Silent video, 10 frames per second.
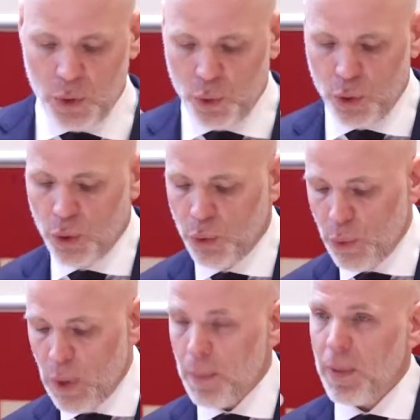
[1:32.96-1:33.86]
the door to
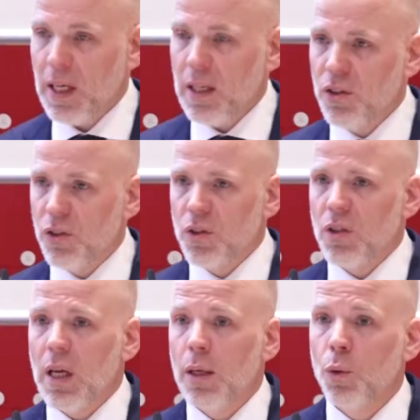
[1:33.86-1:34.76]
new
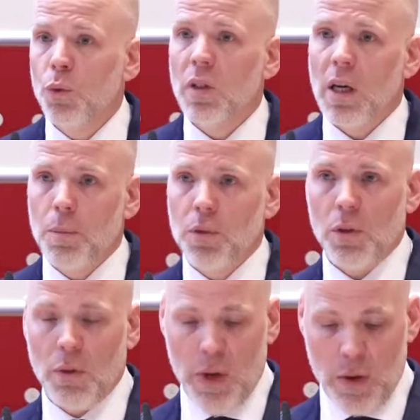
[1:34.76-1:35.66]
applications and new types
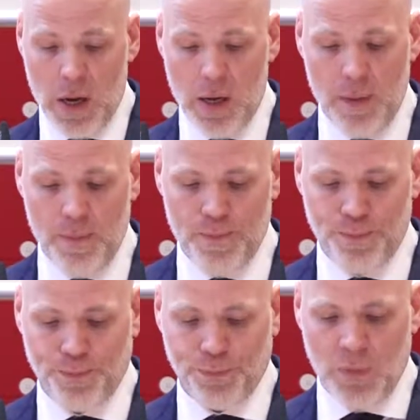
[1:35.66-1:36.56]
of AI.
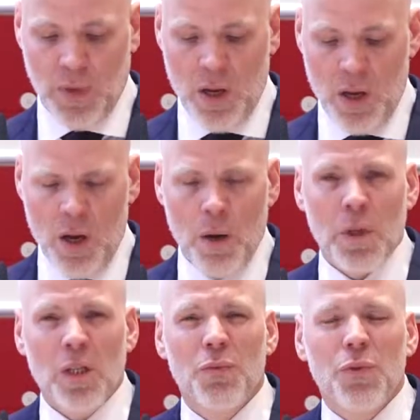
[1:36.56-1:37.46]
I
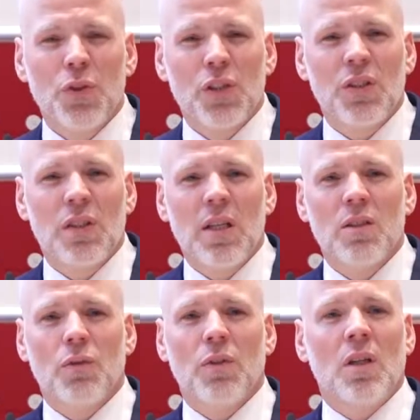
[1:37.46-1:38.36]
mean, the first
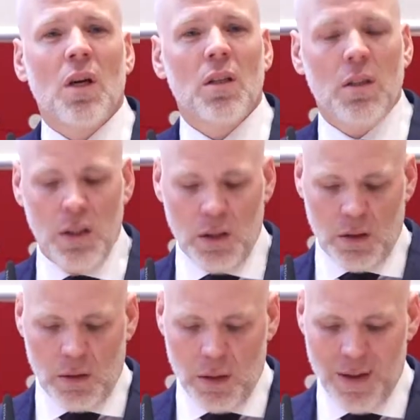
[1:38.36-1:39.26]
success of the
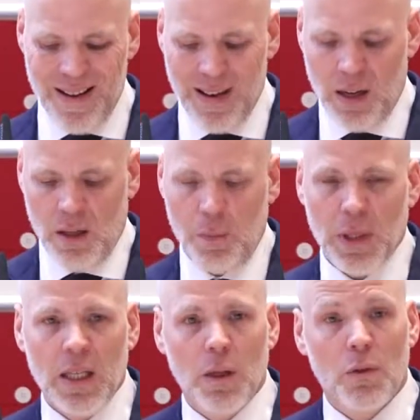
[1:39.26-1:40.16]
90s and the
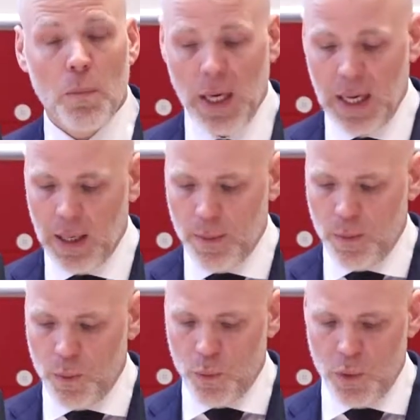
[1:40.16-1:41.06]
beginning of the
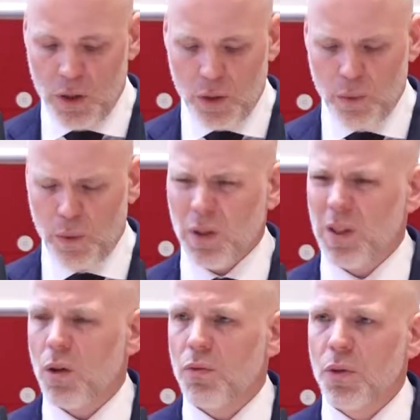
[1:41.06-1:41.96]
millennium was what
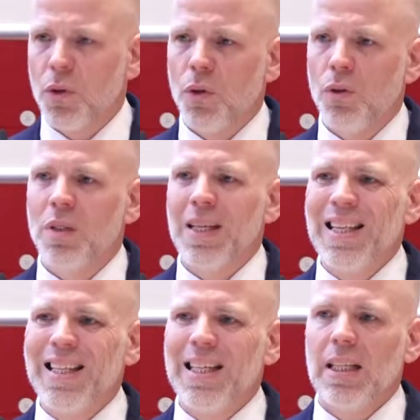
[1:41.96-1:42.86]
is often called
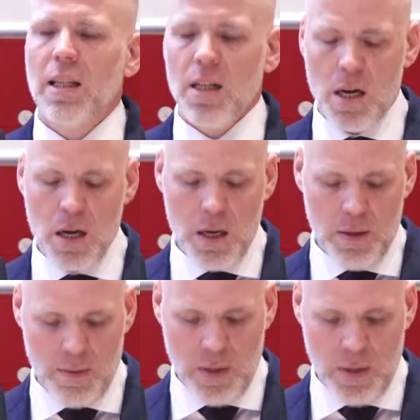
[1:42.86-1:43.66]
Internet AI.